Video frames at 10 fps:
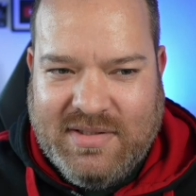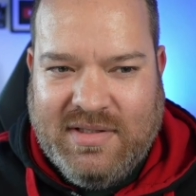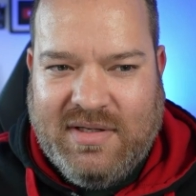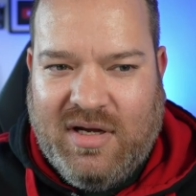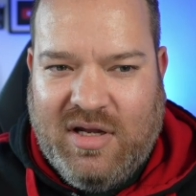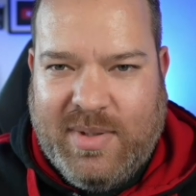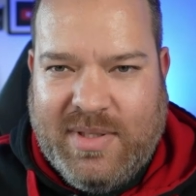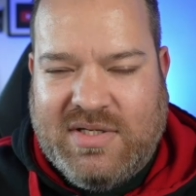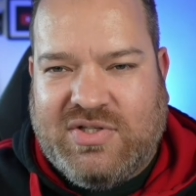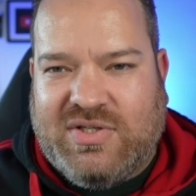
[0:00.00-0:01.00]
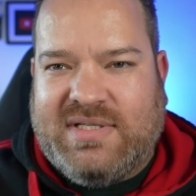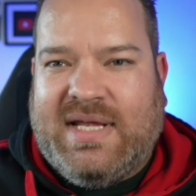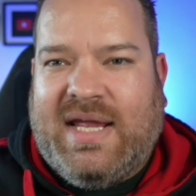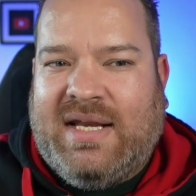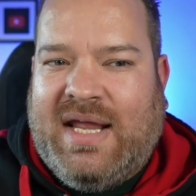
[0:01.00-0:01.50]
Yeah. I hope it does just
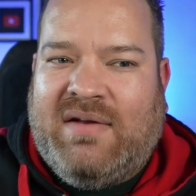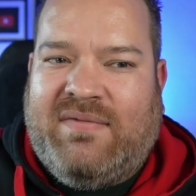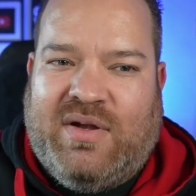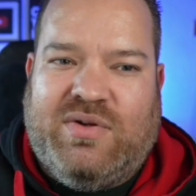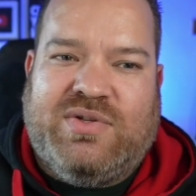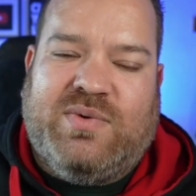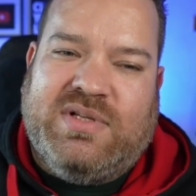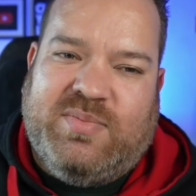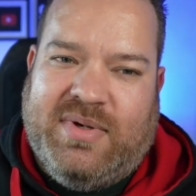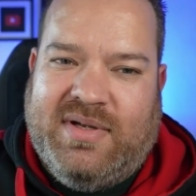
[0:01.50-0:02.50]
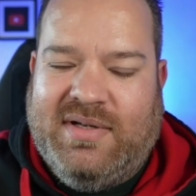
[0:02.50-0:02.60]
stay and add value to us, but